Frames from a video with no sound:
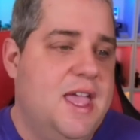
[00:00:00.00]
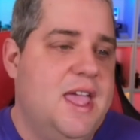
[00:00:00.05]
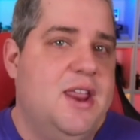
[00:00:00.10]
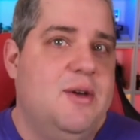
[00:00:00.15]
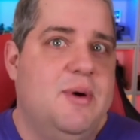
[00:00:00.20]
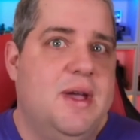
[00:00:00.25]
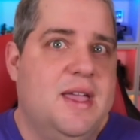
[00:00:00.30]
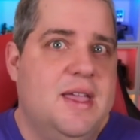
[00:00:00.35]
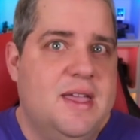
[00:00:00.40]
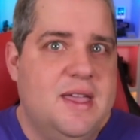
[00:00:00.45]

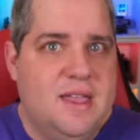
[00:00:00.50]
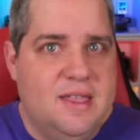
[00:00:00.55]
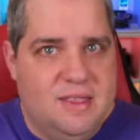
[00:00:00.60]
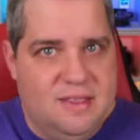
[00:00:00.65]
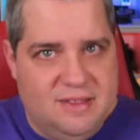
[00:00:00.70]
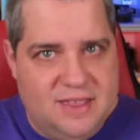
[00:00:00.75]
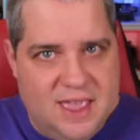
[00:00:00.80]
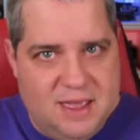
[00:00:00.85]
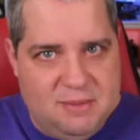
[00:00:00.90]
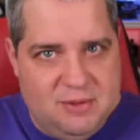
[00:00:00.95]
Anyway,
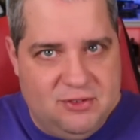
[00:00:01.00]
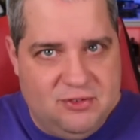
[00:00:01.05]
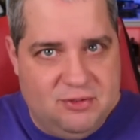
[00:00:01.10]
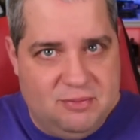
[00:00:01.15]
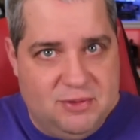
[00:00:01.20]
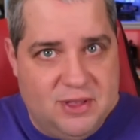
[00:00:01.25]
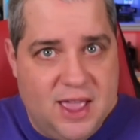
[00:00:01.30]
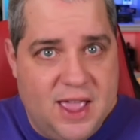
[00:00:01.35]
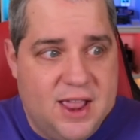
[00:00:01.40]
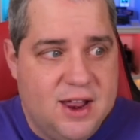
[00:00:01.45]
this game is
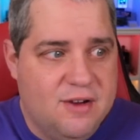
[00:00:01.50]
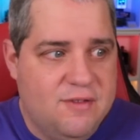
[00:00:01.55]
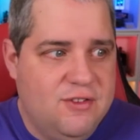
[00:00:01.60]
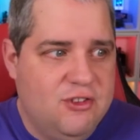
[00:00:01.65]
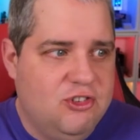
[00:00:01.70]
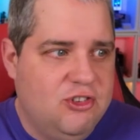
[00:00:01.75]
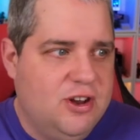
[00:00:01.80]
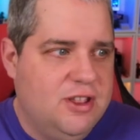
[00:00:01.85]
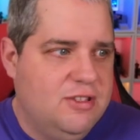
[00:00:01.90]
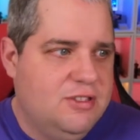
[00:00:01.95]
from Tiger
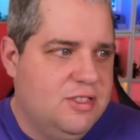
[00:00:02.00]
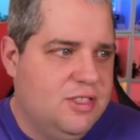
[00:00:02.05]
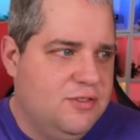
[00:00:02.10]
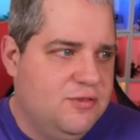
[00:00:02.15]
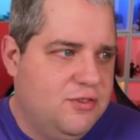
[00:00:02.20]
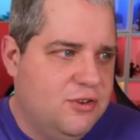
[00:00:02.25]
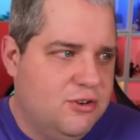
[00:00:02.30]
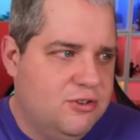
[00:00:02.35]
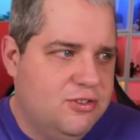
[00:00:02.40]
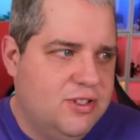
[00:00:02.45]
Vision. It's
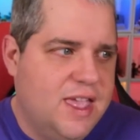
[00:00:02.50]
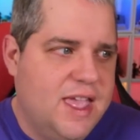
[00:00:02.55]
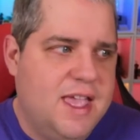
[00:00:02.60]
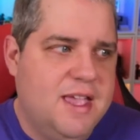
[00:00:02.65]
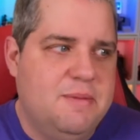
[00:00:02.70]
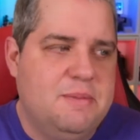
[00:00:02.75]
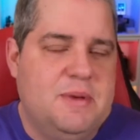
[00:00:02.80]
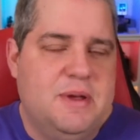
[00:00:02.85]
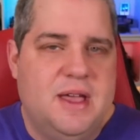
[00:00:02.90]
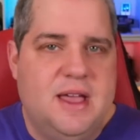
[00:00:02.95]
the first
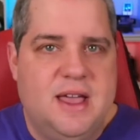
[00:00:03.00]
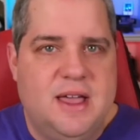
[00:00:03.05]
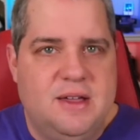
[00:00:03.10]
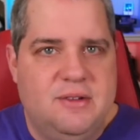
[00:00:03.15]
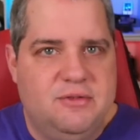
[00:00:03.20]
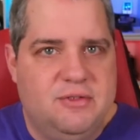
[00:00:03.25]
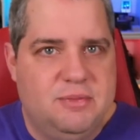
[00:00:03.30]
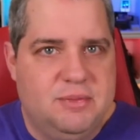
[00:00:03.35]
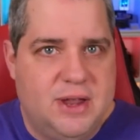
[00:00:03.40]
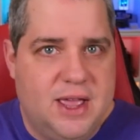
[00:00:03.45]
game
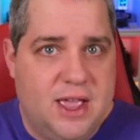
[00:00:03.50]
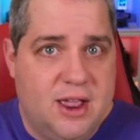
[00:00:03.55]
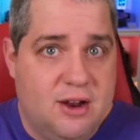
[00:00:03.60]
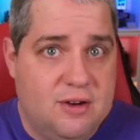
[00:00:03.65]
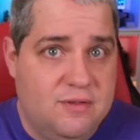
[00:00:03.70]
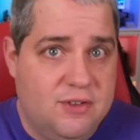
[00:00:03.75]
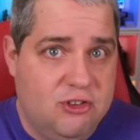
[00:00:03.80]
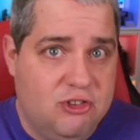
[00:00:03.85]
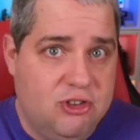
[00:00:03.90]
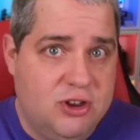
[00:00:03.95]
from
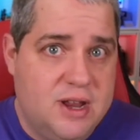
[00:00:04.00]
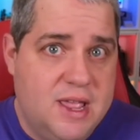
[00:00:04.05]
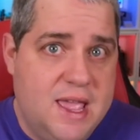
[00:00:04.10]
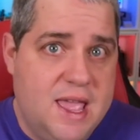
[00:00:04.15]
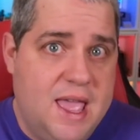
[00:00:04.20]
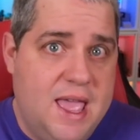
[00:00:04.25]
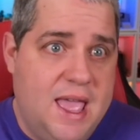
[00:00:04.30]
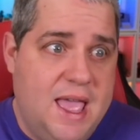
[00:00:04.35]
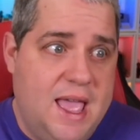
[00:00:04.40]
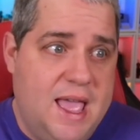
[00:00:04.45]
Tiger Vision,
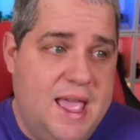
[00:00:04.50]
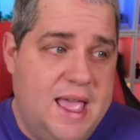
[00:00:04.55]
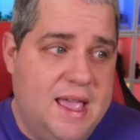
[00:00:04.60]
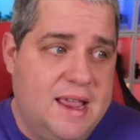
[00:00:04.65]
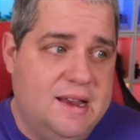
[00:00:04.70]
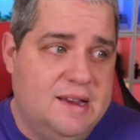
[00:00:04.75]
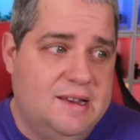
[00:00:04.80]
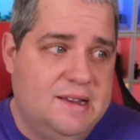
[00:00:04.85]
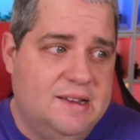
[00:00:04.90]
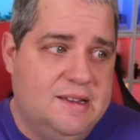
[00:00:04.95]

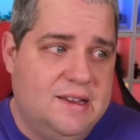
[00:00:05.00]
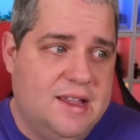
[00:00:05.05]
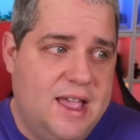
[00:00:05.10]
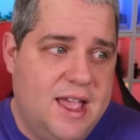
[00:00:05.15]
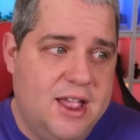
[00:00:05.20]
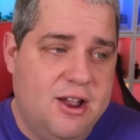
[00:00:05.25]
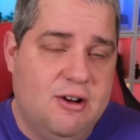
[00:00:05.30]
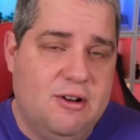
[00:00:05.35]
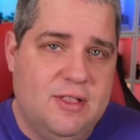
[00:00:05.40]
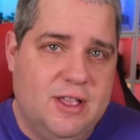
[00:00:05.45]
and
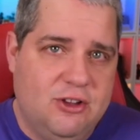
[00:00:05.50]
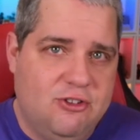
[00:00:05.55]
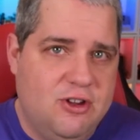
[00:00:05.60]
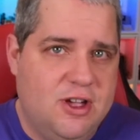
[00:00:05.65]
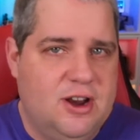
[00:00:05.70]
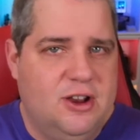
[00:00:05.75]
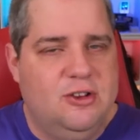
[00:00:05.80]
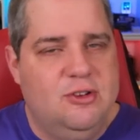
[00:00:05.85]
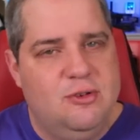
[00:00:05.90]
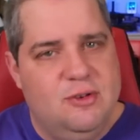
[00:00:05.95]
Tiger
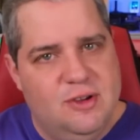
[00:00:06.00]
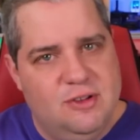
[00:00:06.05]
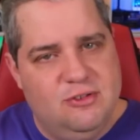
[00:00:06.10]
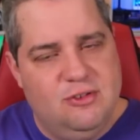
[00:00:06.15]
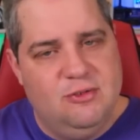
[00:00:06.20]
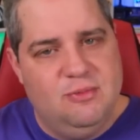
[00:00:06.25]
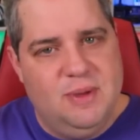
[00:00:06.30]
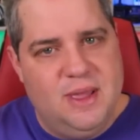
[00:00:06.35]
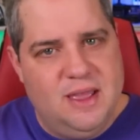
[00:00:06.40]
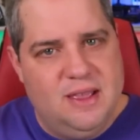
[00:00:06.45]
Electronic
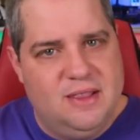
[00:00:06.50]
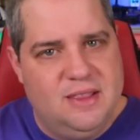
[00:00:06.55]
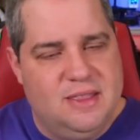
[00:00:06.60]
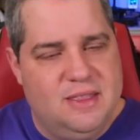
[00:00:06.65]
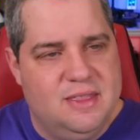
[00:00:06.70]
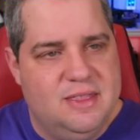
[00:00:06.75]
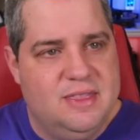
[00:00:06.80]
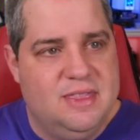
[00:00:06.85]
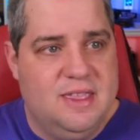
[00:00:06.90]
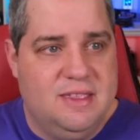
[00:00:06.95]
Toys, who
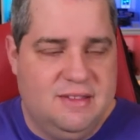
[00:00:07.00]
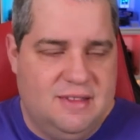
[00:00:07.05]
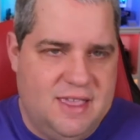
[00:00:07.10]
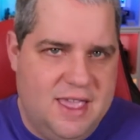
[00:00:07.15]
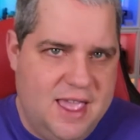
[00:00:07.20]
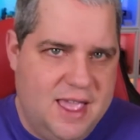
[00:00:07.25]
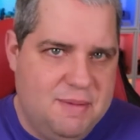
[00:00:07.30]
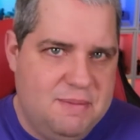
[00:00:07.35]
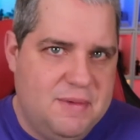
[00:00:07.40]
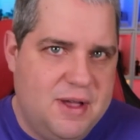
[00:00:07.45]
made this
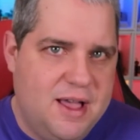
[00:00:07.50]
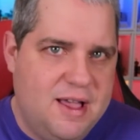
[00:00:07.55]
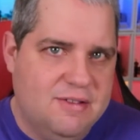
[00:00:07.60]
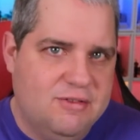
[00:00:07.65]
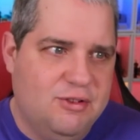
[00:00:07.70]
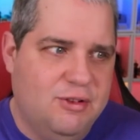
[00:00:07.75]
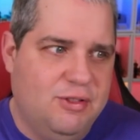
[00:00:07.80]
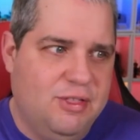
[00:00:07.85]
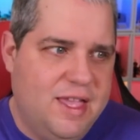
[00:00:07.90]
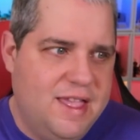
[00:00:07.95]
game,
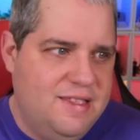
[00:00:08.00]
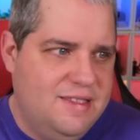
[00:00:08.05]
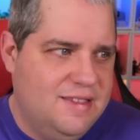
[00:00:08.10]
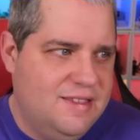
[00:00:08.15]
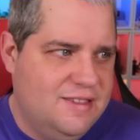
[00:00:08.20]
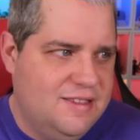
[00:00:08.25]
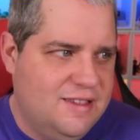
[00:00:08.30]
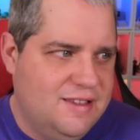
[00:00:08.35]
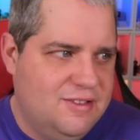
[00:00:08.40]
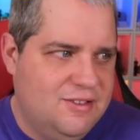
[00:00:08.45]
also
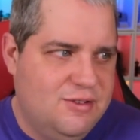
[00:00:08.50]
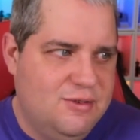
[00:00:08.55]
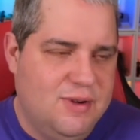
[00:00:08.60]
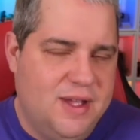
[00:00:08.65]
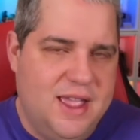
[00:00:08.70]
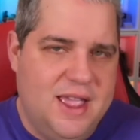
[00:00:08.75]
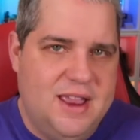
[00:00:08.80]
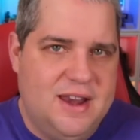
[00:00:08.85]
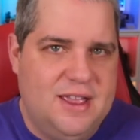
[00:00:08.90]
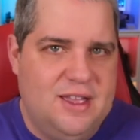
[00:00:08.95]
licensed it
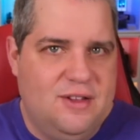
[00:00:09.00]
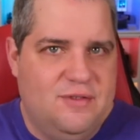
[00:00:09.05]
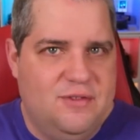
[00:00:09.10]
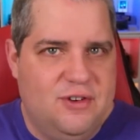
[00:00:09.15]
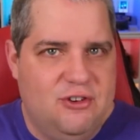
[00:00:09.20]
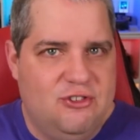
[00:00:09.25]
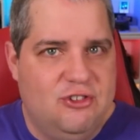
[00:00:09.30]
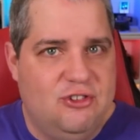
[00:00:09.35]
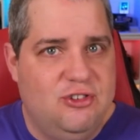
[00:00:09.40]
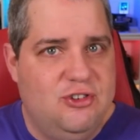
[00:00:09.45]
to a handheld
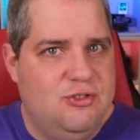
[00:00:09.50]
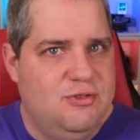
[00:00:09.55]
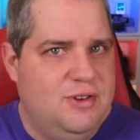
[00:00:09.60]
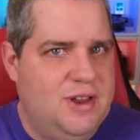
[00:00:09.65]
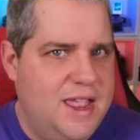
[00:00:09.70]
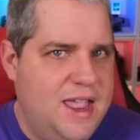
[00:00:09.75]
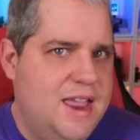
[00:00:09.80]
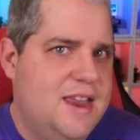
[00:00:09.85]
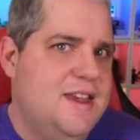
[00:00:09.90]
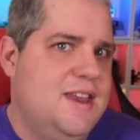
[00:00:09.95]
version to
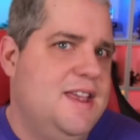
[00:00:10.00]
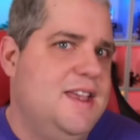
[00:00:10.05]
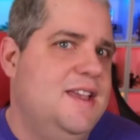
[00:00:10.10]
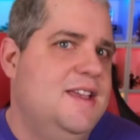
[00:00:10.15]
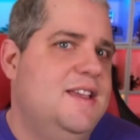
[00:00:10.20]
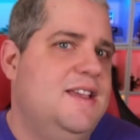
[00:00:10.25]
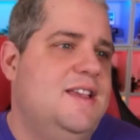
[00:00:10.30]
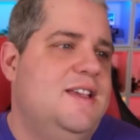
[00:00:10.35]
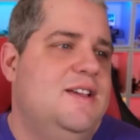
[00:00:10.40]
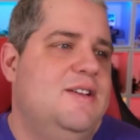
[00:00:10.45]

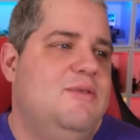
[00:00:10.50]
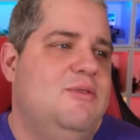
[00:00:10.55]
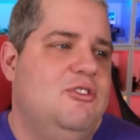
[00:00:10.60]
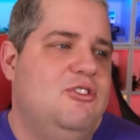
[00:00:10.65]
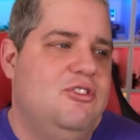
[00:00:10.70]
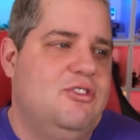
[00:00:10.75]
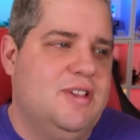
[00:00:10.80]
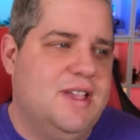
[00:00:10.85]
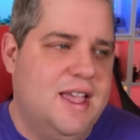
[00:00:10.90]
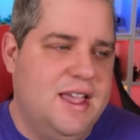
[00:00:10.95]
Tandy,
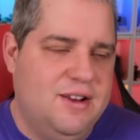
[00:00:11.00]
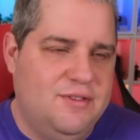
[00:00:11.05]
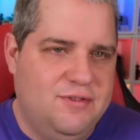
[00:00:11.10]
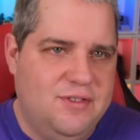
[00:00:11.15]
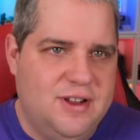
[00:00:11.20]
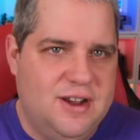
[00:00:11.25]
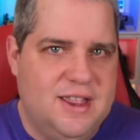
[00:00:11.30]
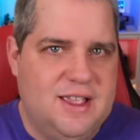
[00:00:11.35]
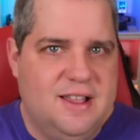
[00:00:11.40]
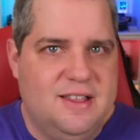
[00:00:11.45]
which is kind of
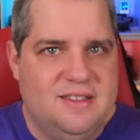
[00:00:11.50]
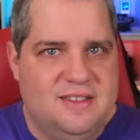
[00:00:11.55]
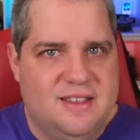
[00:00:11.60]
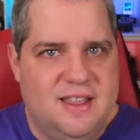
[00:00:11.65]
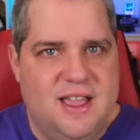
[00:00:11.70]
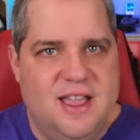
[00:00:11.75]
funny because